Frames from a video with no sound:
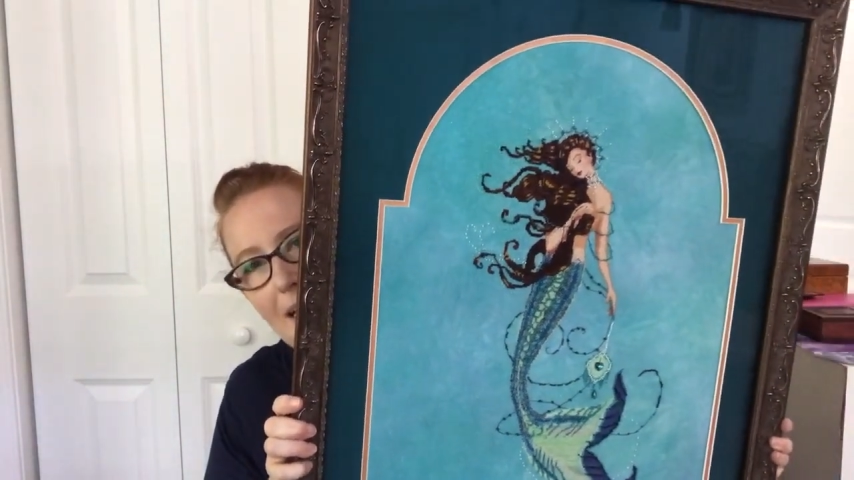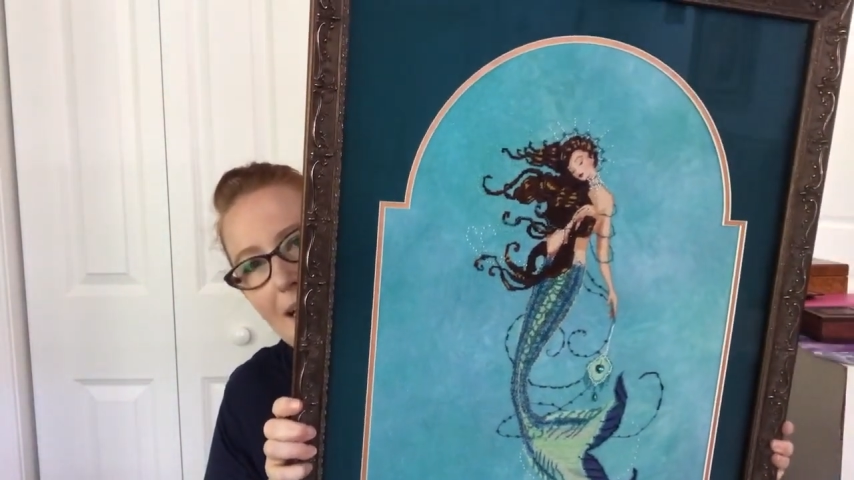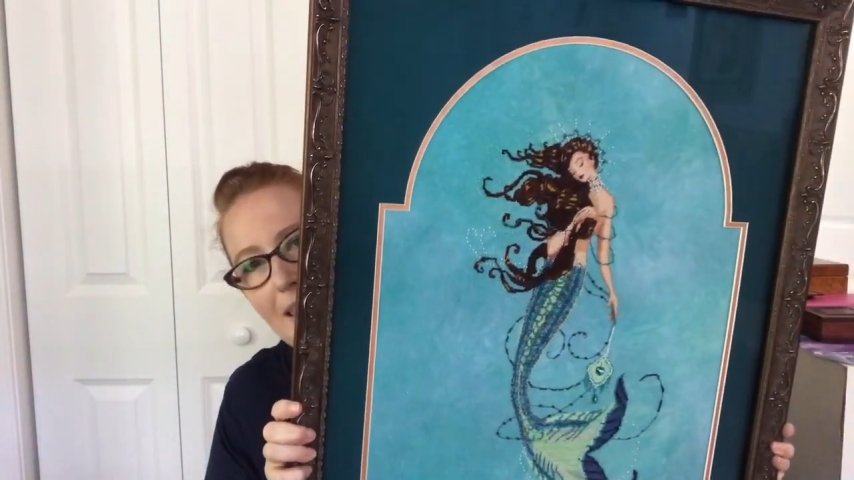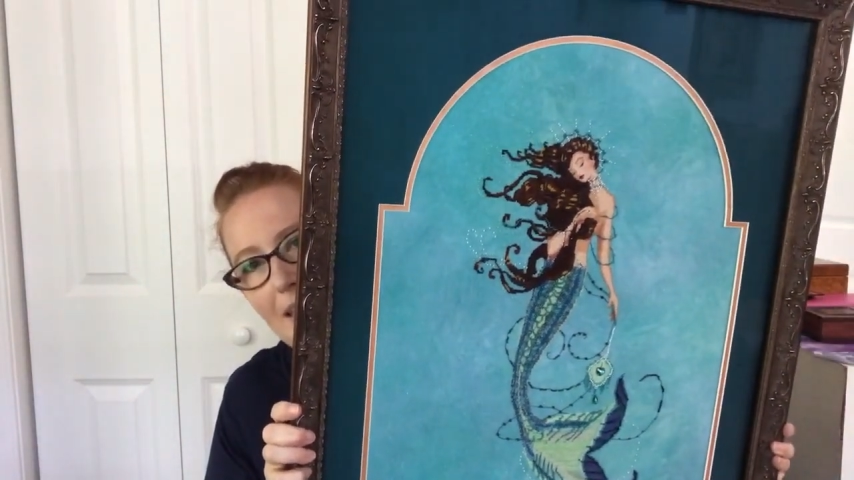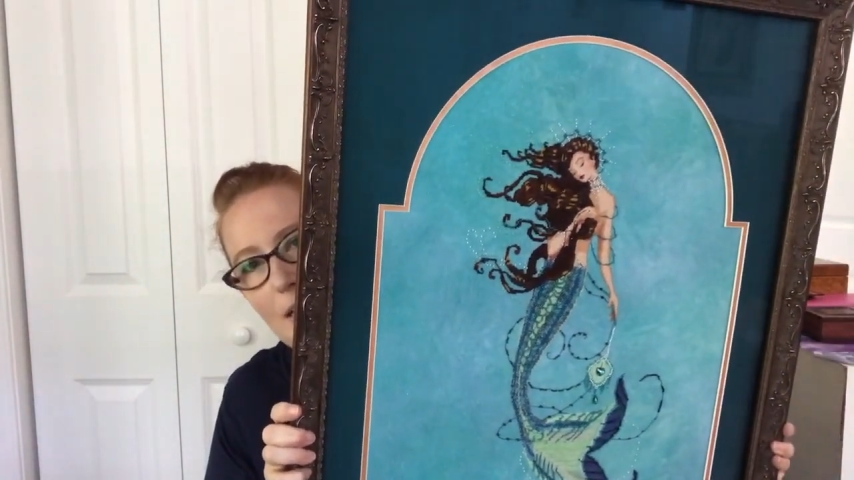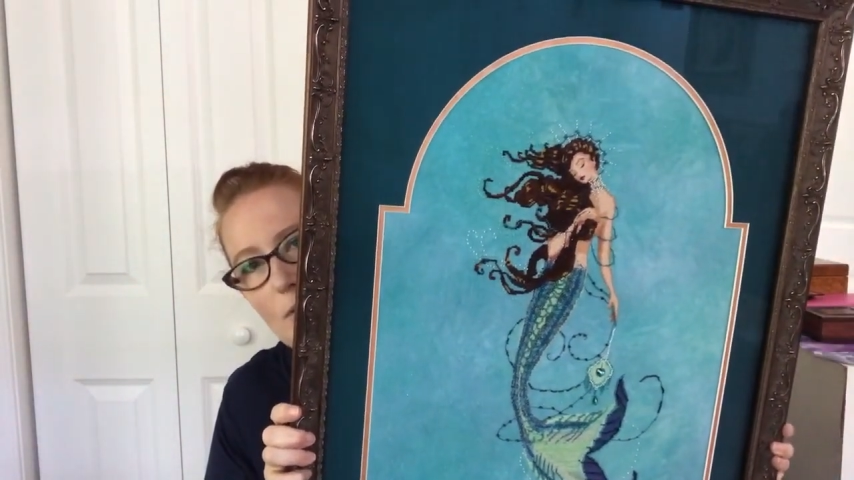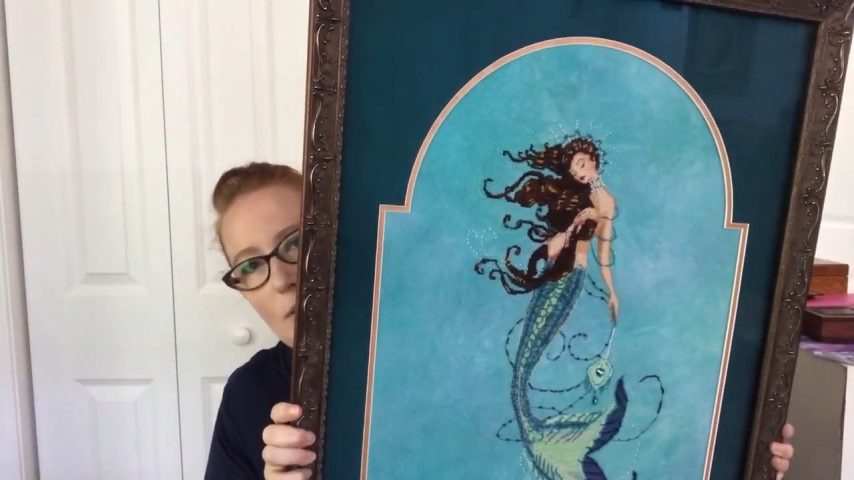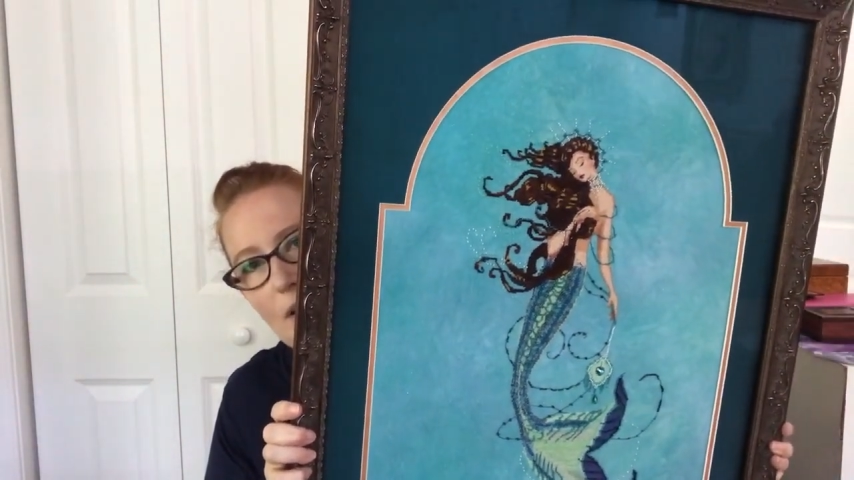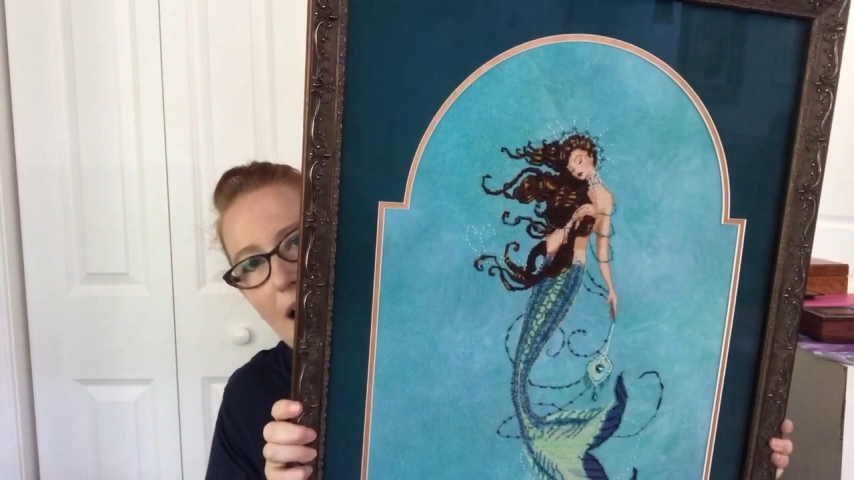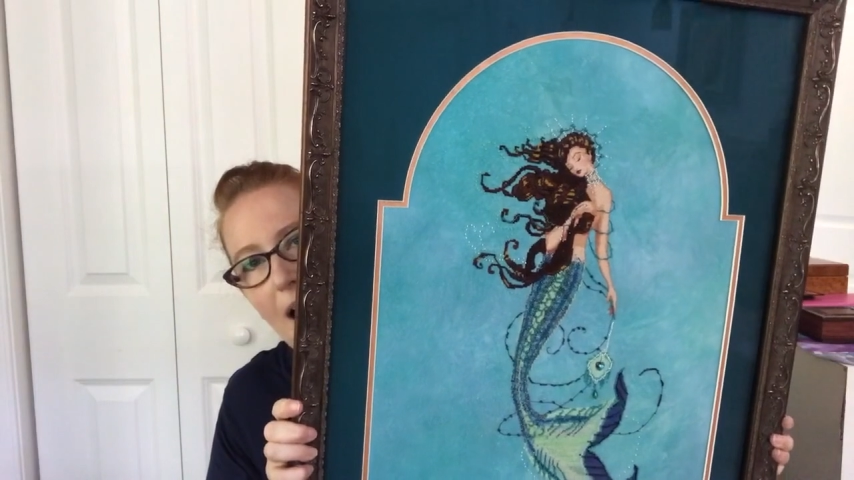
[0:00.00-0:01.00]

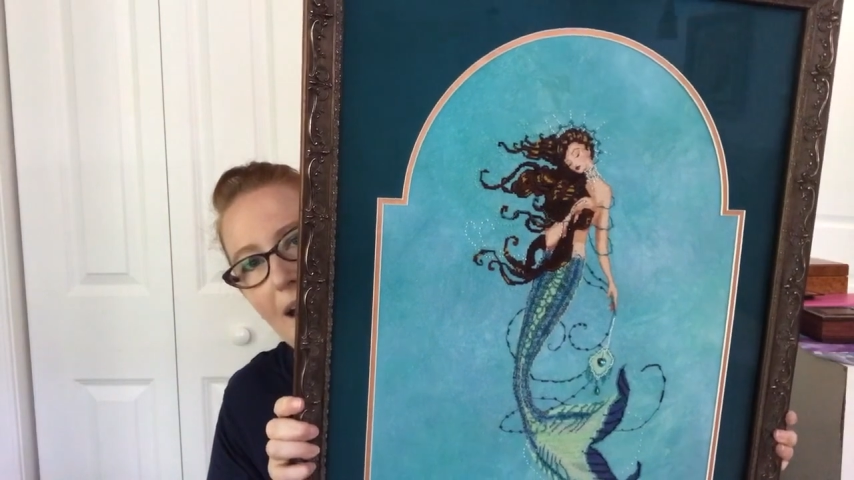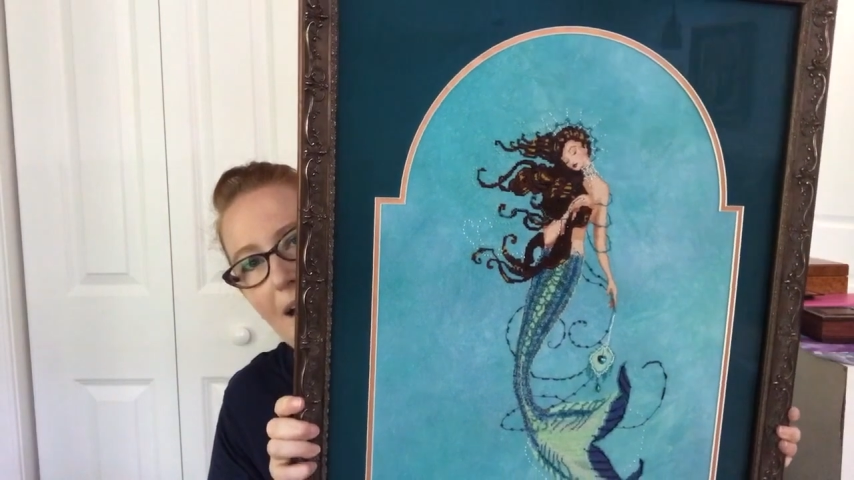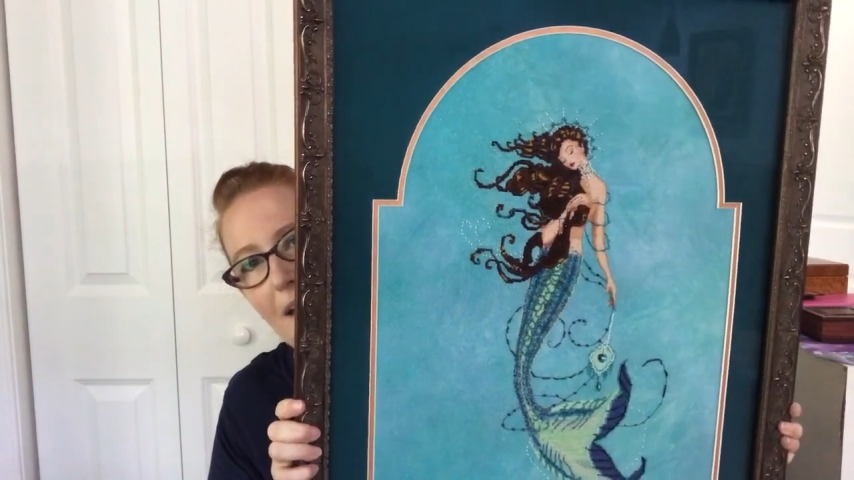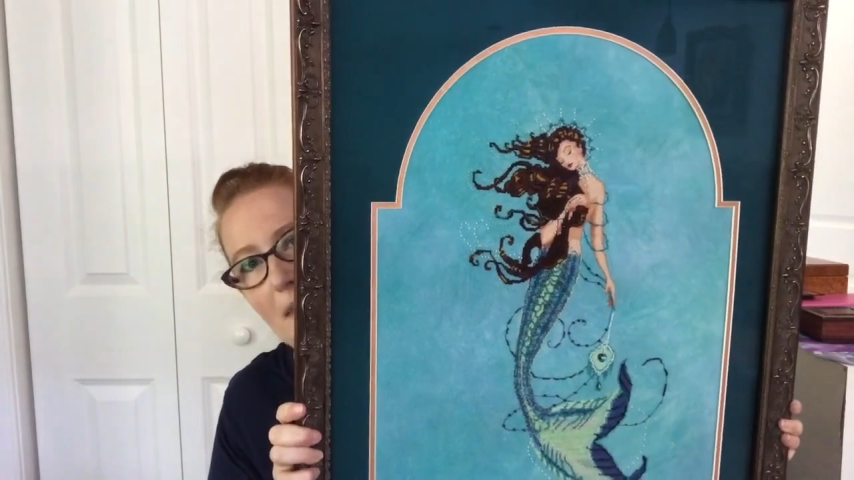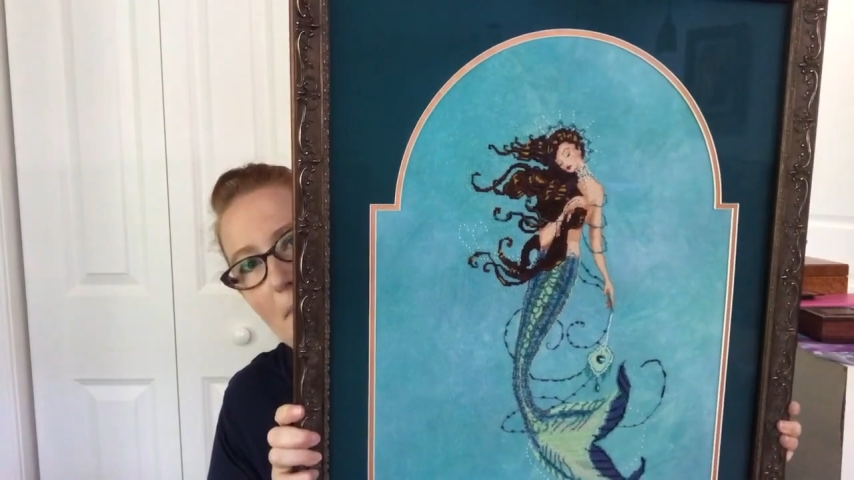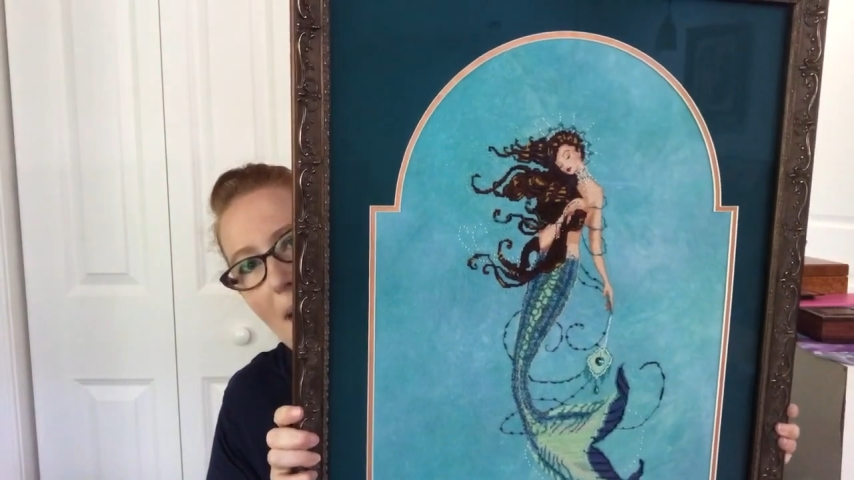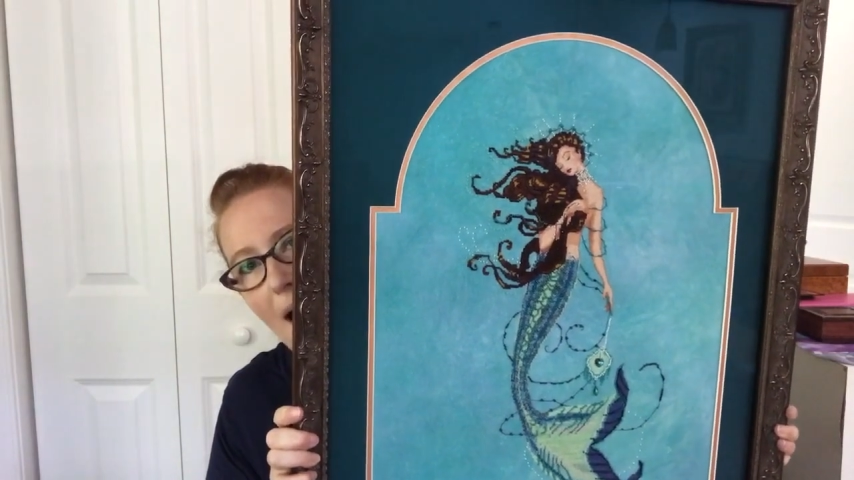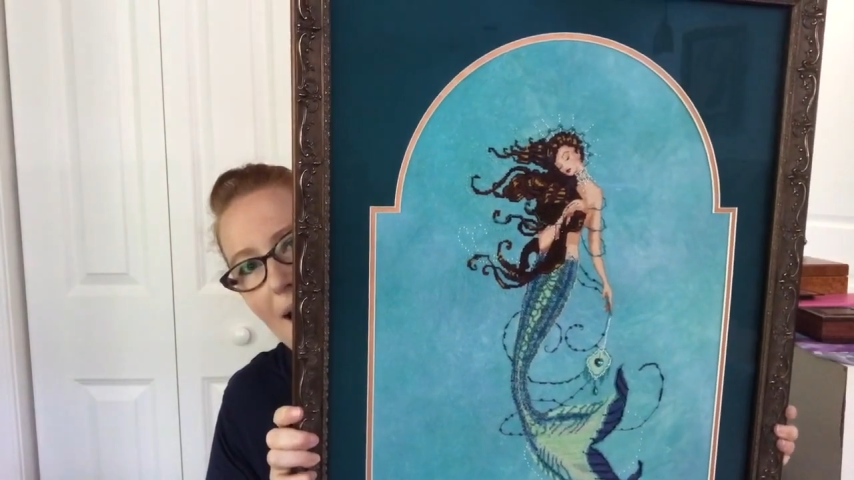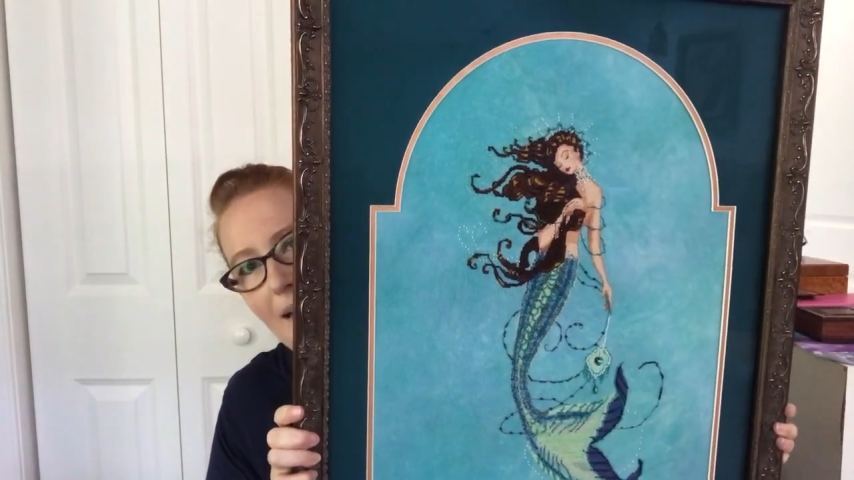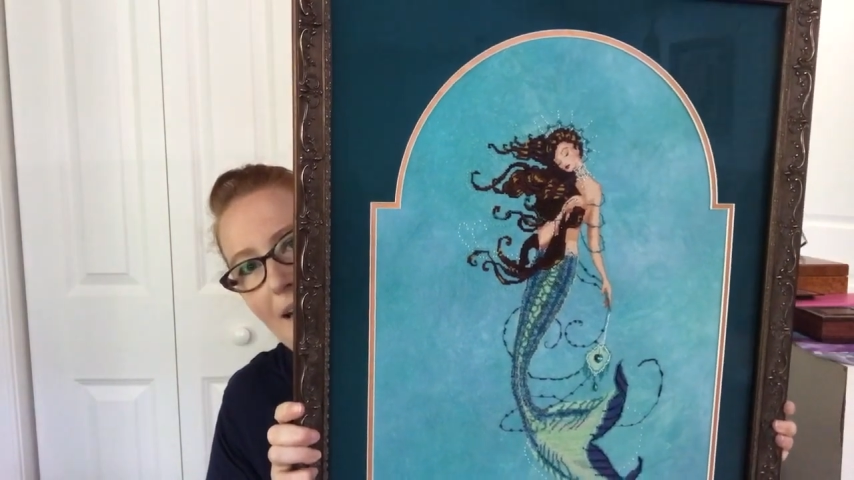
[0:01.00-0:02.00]
cathedral cut on the
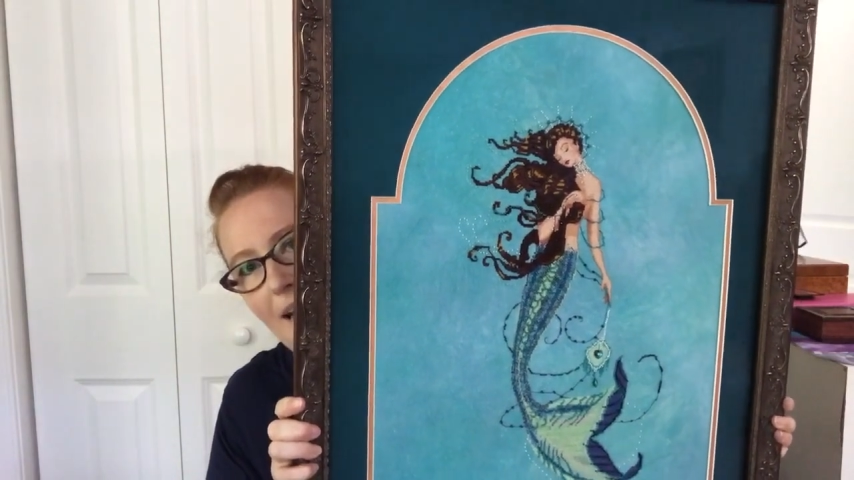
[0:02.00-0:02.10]
mat,